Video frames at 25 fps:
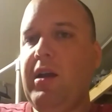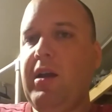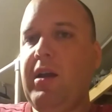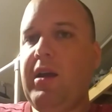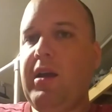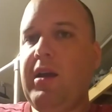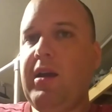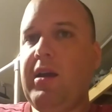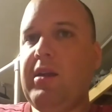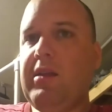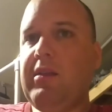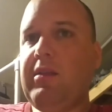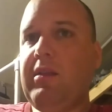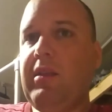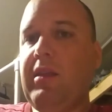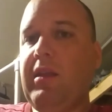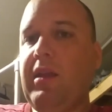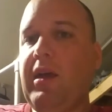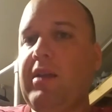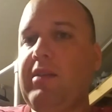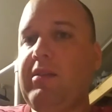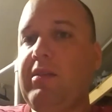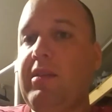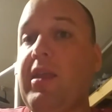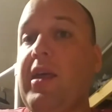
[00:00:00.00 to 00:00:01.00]
And
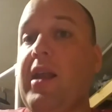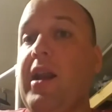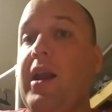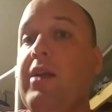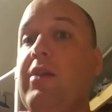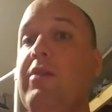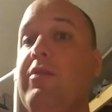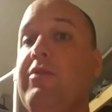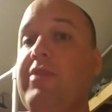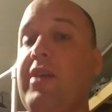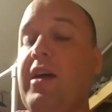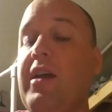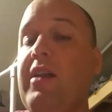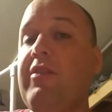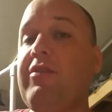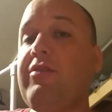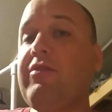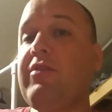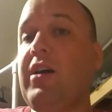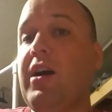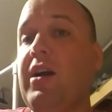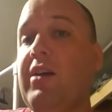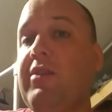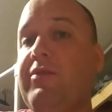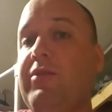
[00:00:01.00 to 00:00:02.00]
then I use that as
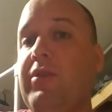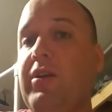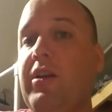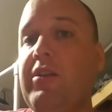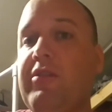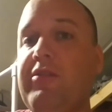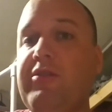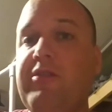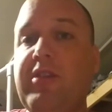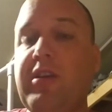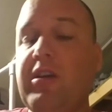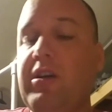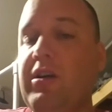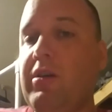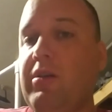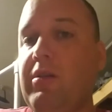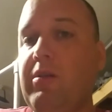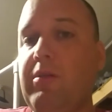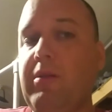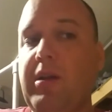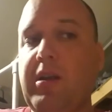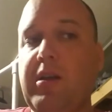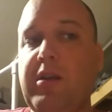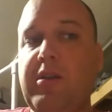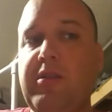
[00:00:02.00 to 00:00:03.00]
stock footage
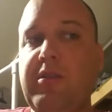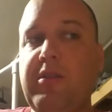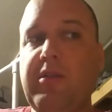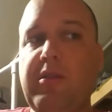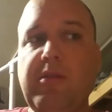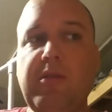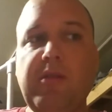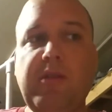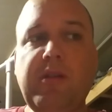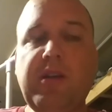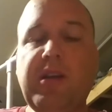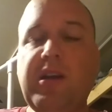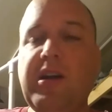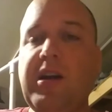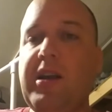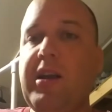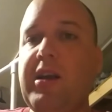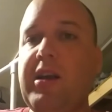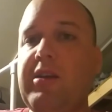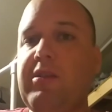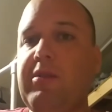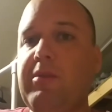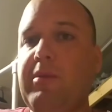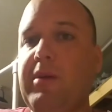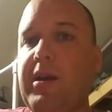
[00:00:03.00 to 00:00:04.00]
to cut
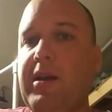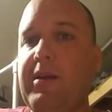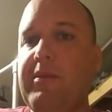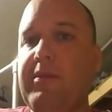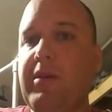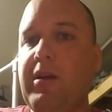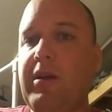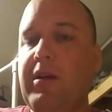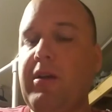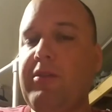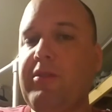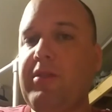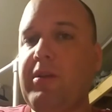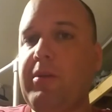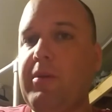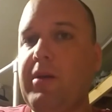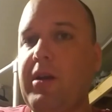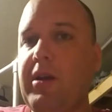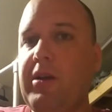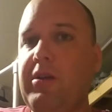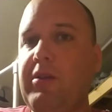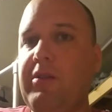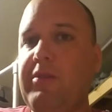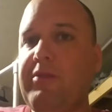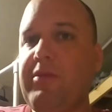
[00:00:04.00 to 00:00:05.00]
into whatever else I
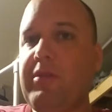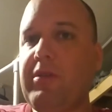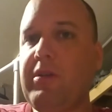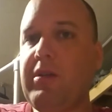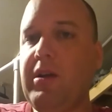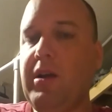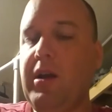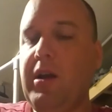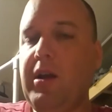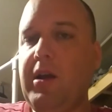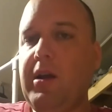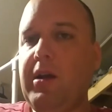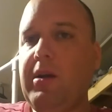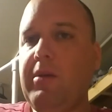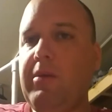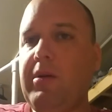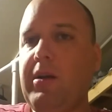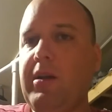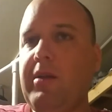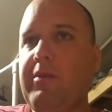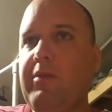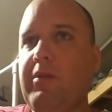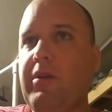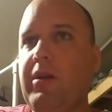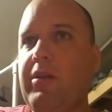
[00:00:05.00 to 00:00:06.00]
want to do for
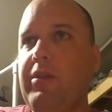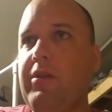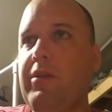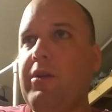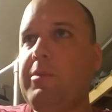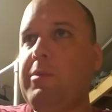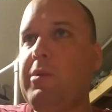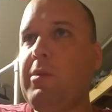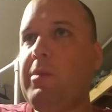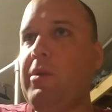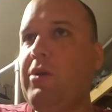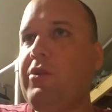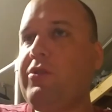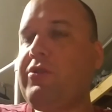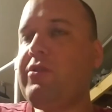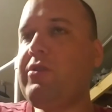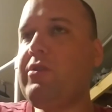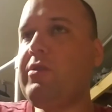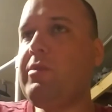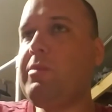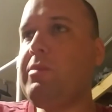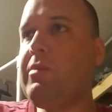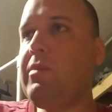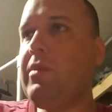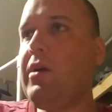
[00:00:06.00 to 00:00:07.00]
whatever other
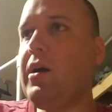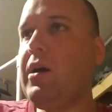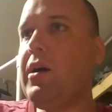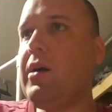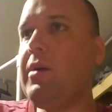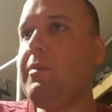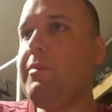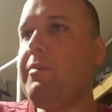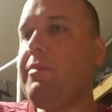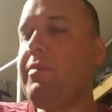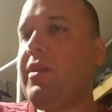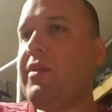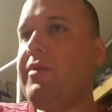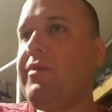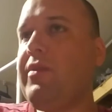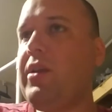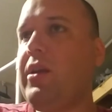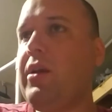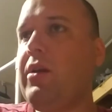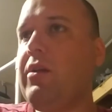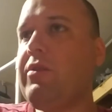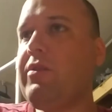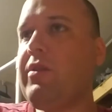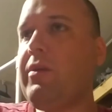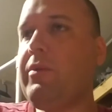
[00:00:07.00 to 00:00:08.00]
promotional
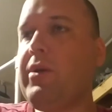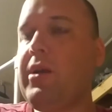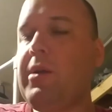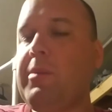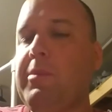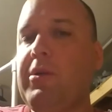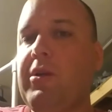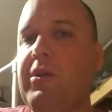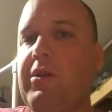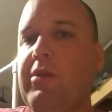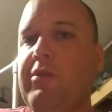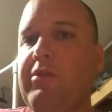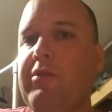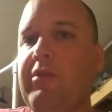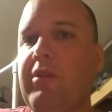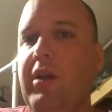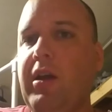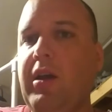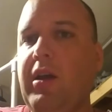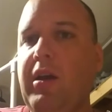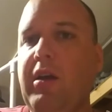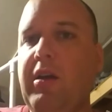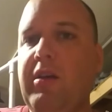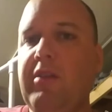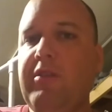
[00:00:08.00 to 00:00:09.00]
videos I want to produce.
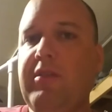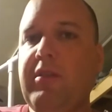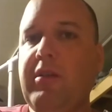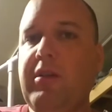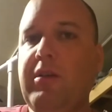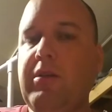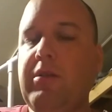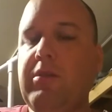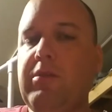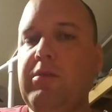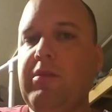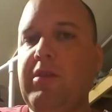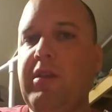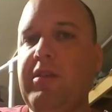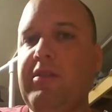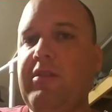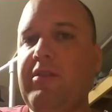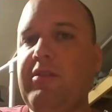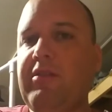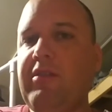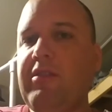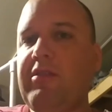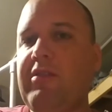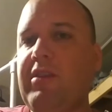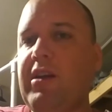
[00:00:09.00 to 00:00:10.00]
So this
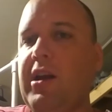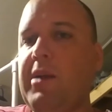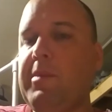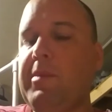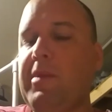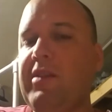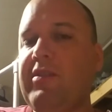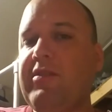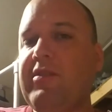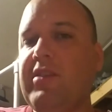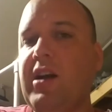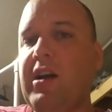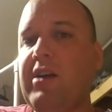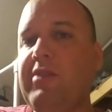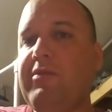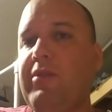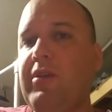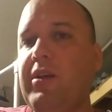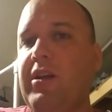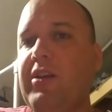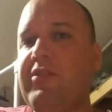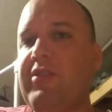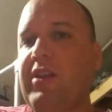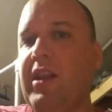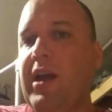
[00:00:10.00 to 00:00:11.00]
is just kind of my stock
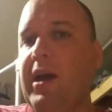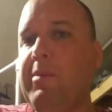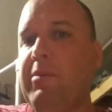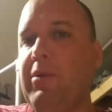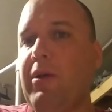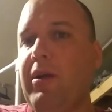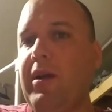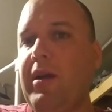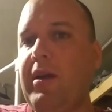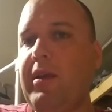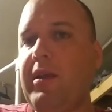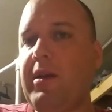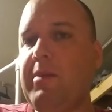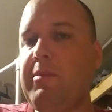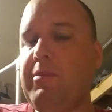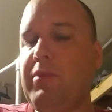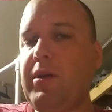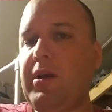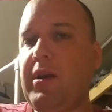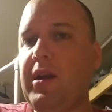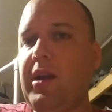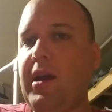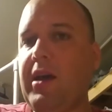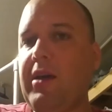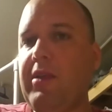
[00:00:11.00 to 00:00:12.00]
footage library that I'm
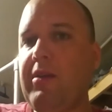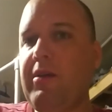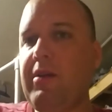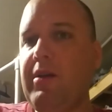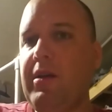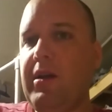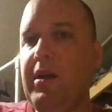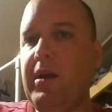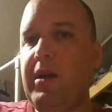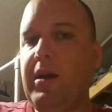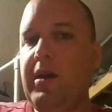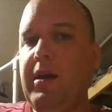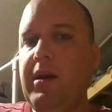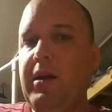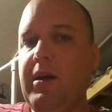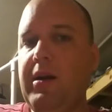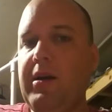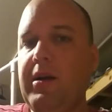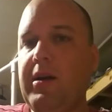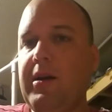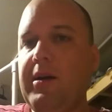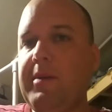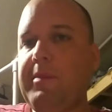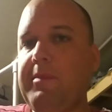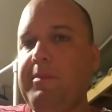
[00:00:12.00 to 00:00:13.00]
putting together.
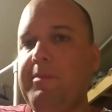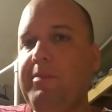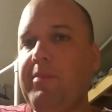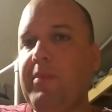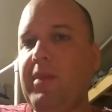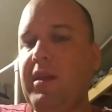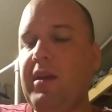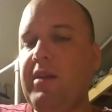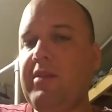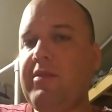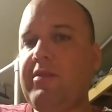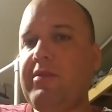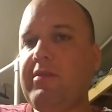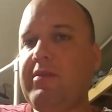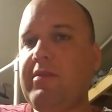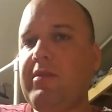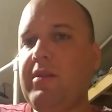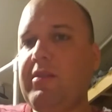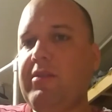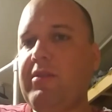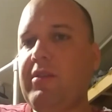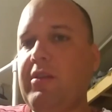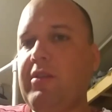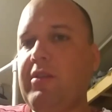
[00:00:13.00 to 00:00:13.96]
It's a